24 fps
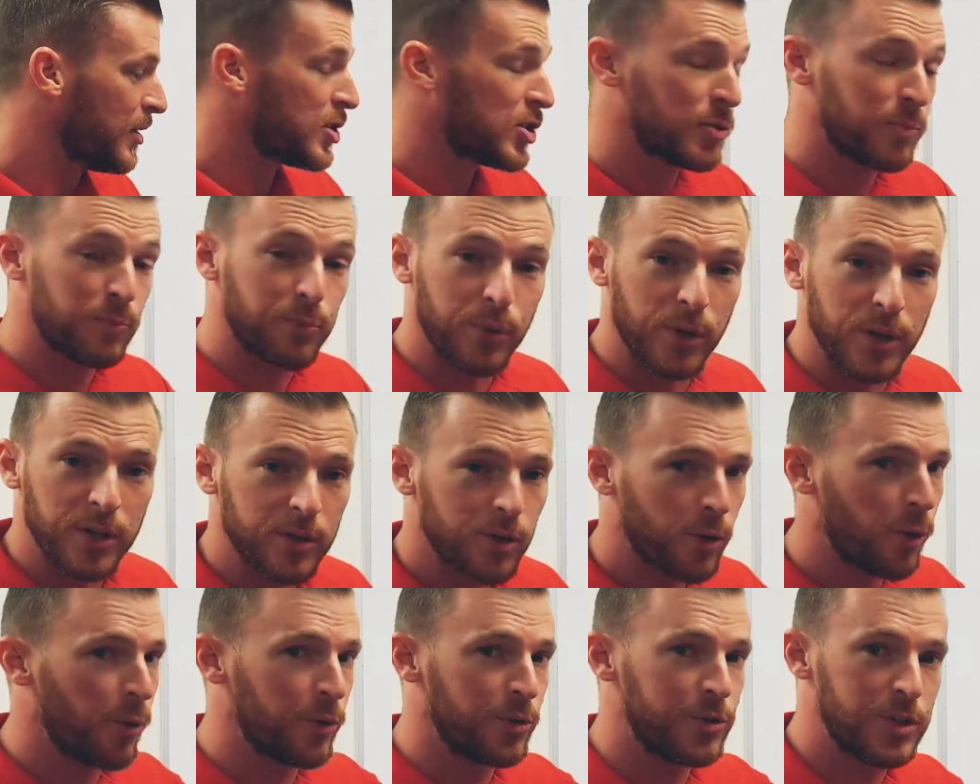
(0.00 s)
Sprint
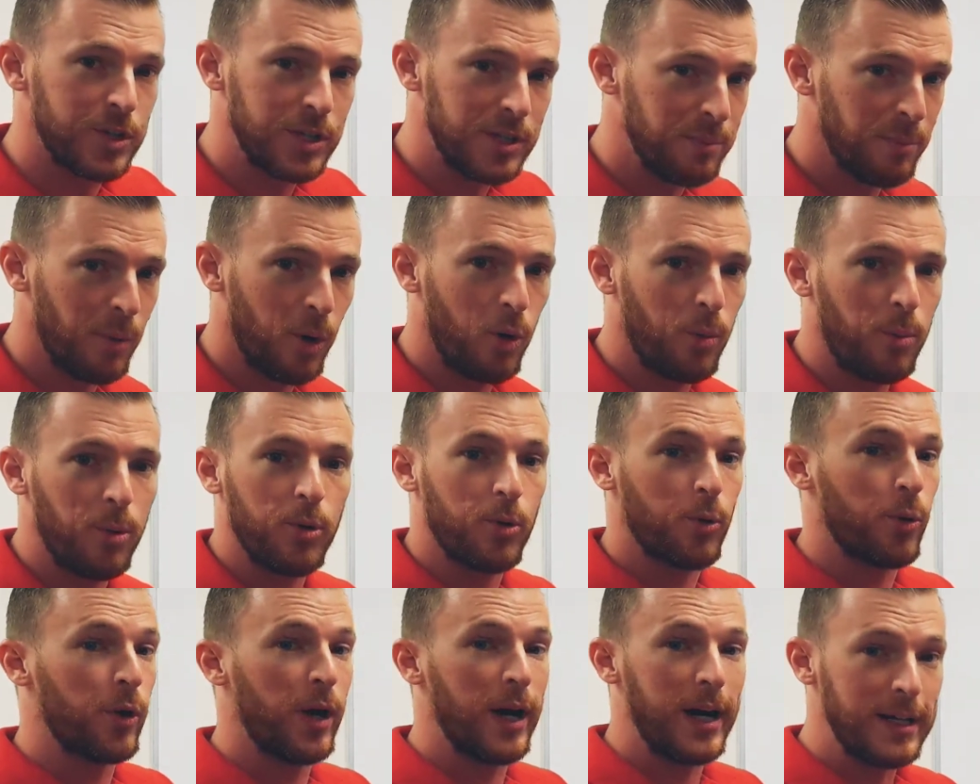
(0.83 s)
or
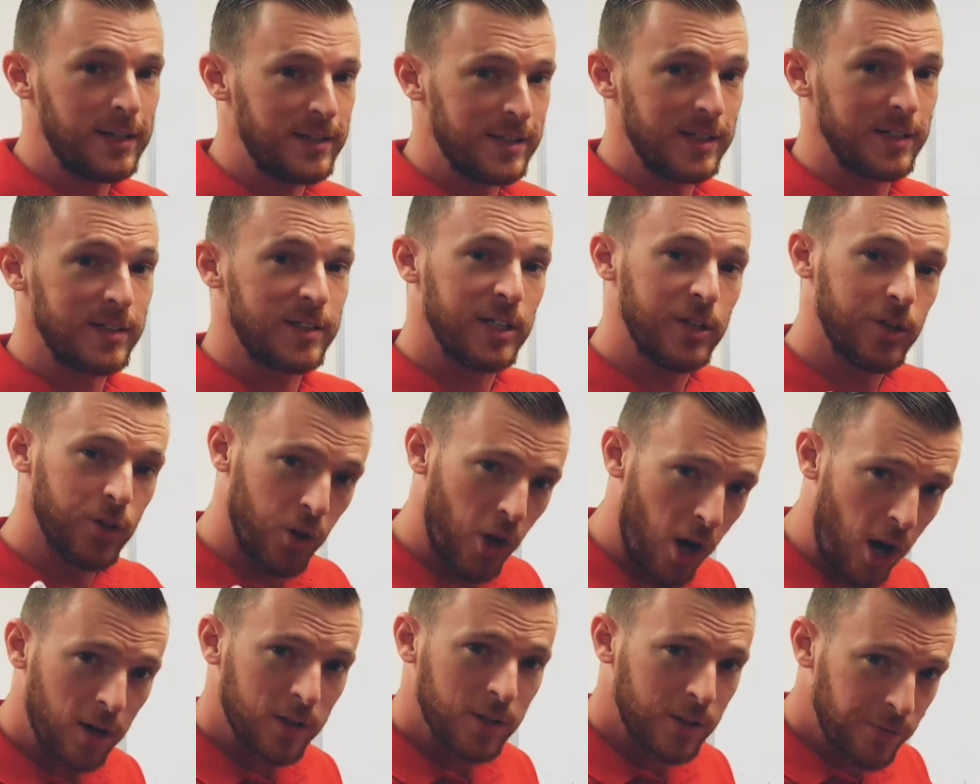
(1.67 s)
T-Mobile or AT&T
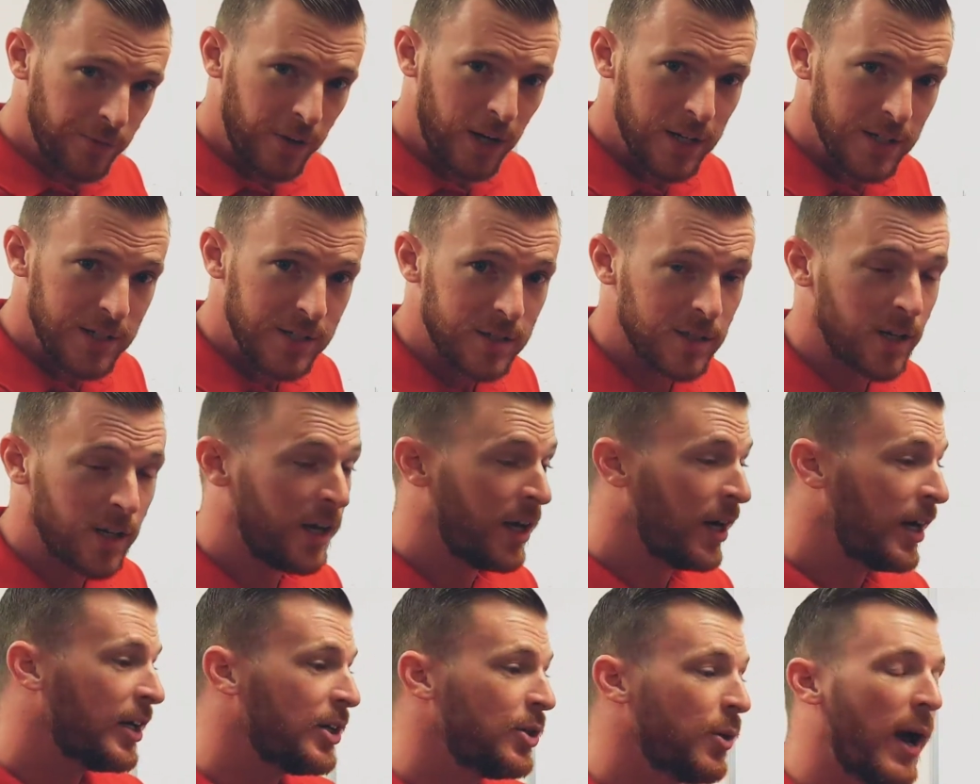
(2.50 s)
locked device
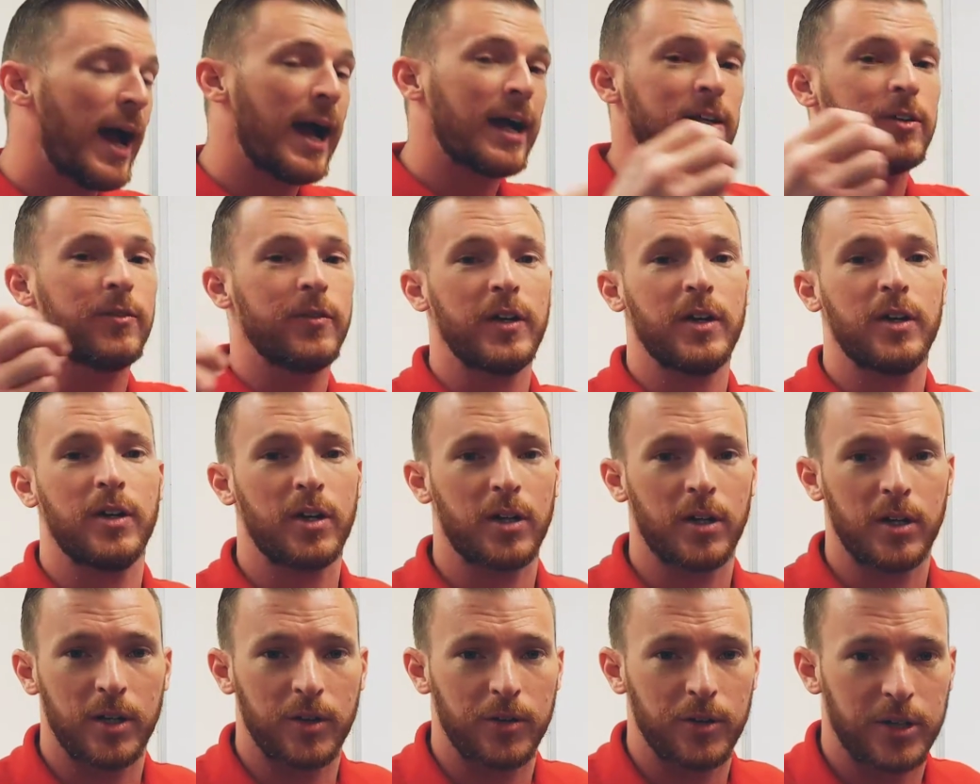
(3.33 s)
and you activate it on
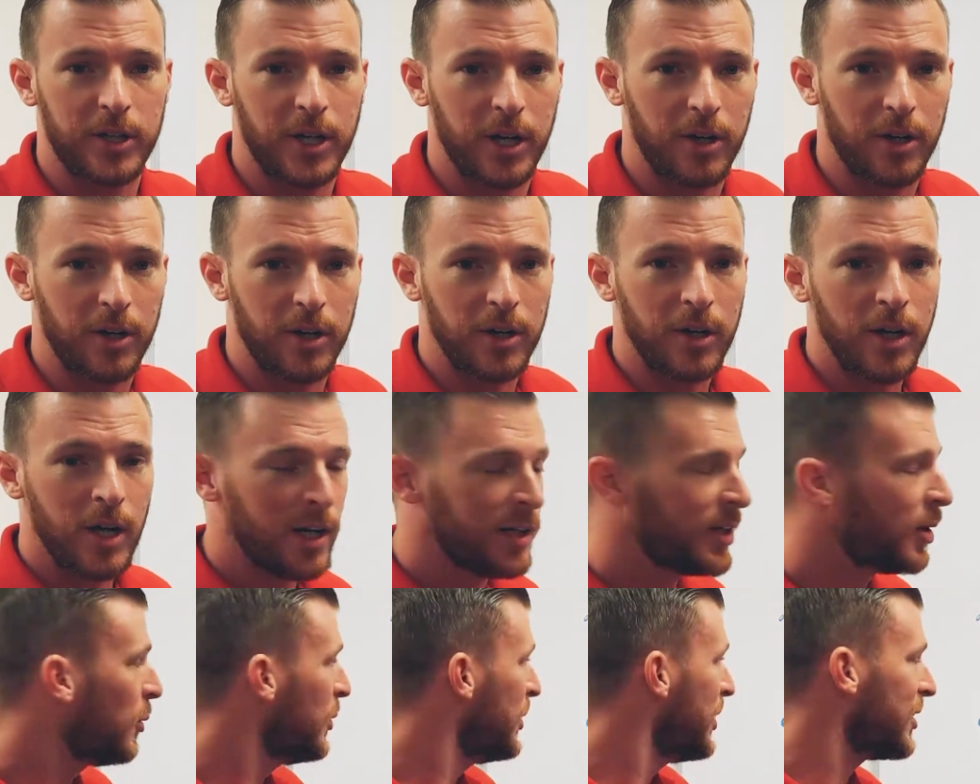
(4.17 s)
another carrier.
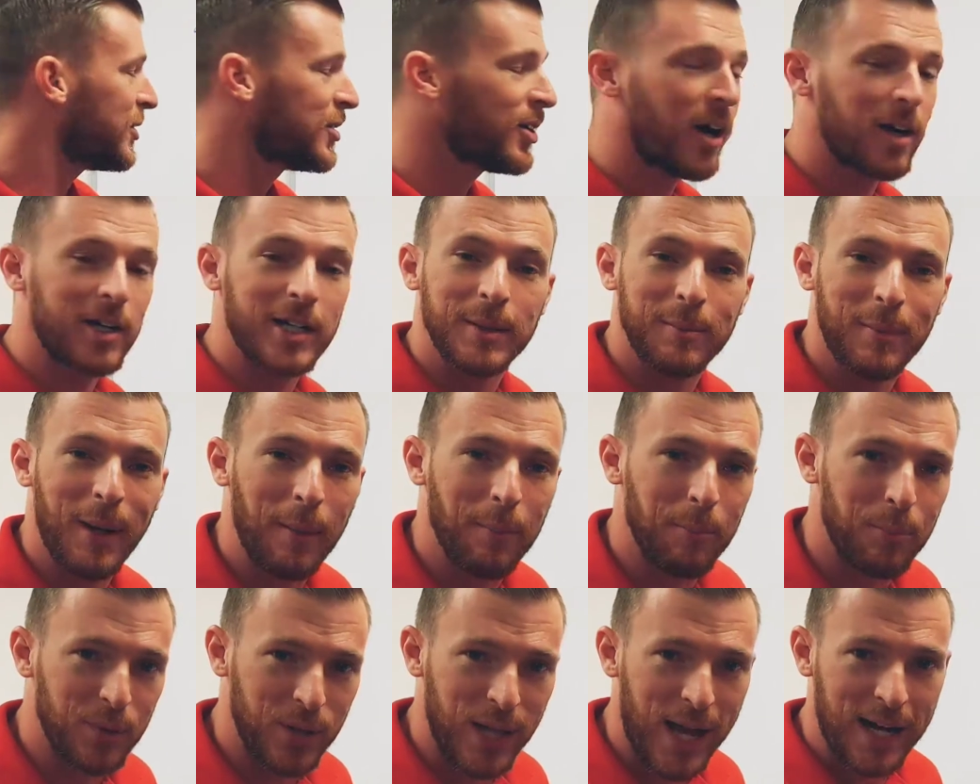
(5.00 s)
Now, we're not talking
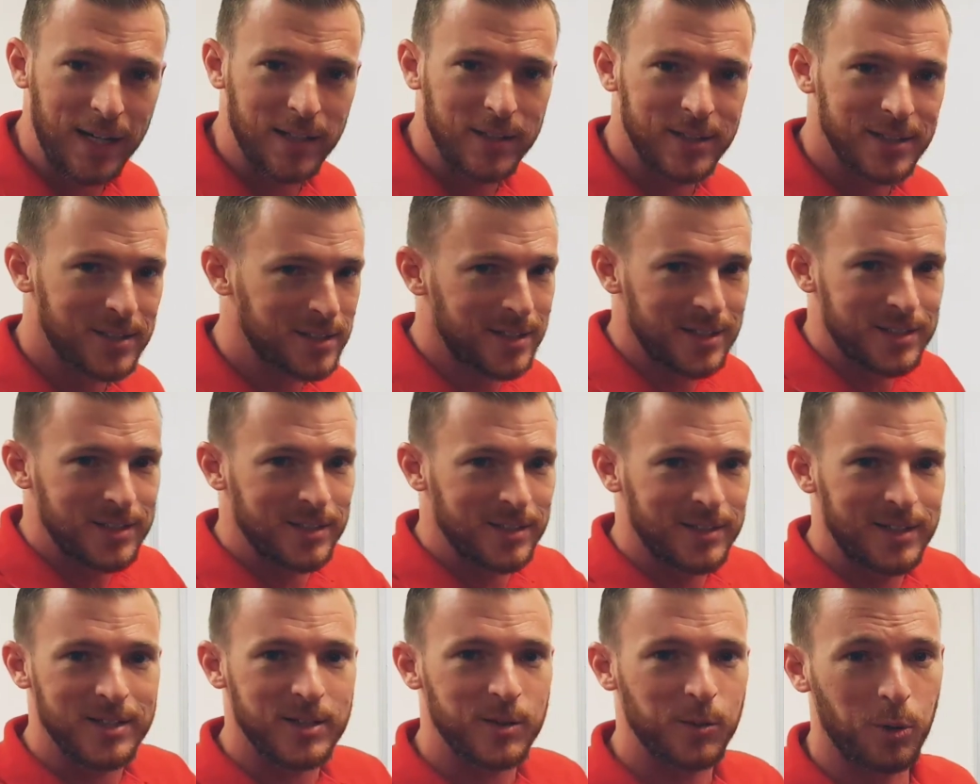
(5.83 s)
about blacklist because it
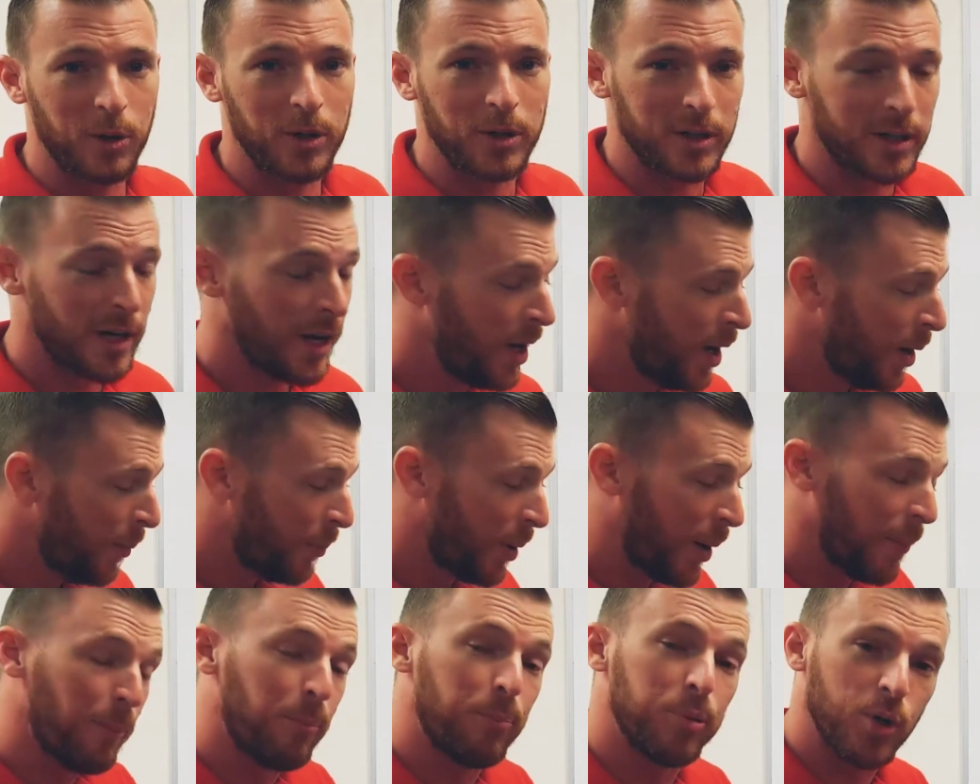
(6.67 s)
doesn't work,
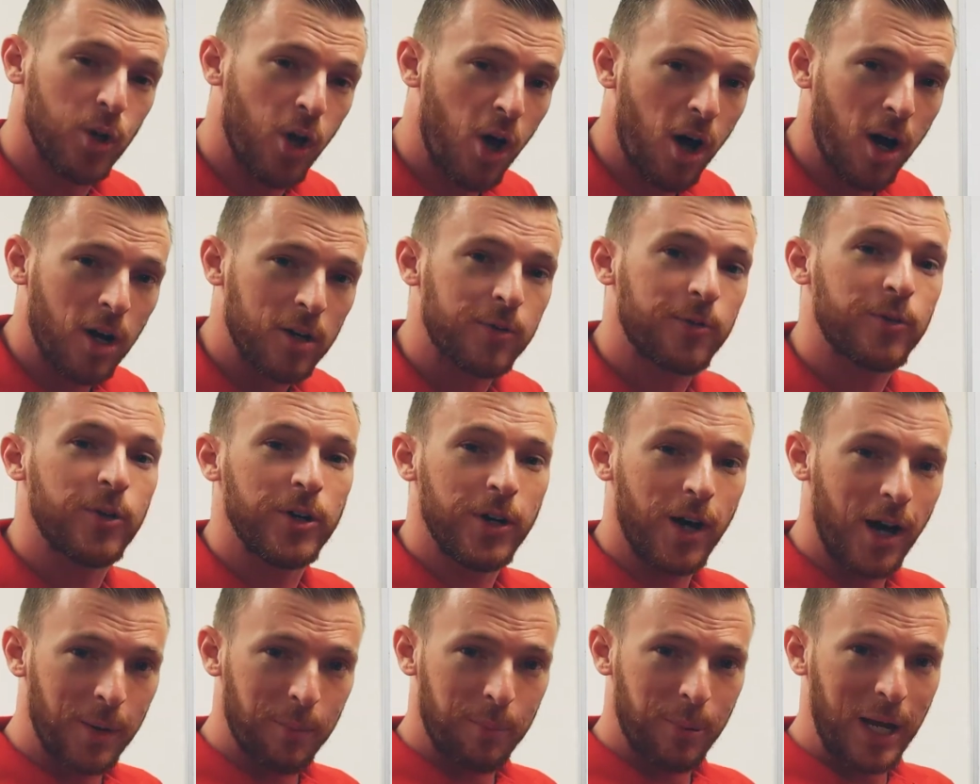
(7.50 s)
but blocked for
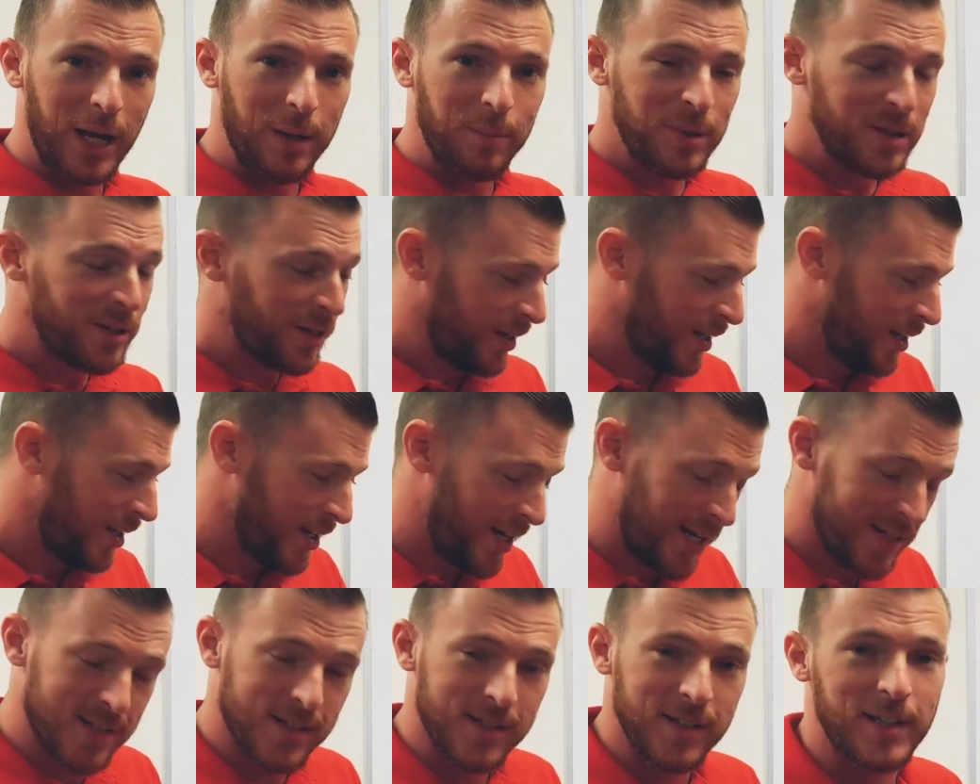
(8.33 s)
non-payment,
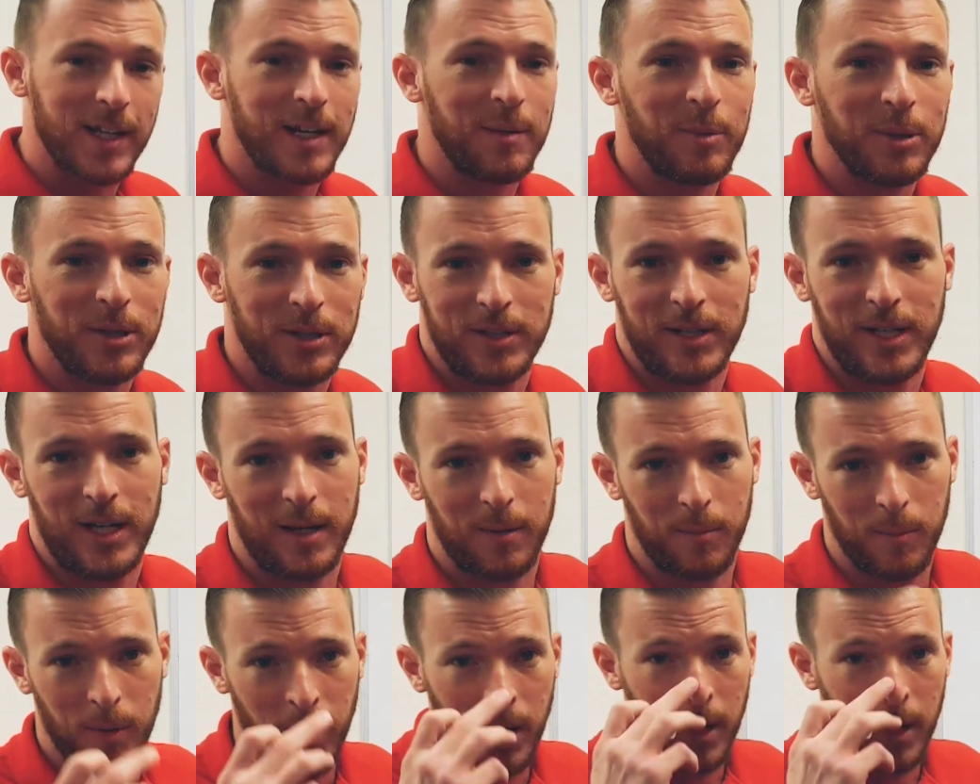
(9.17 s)
that's the name of the game.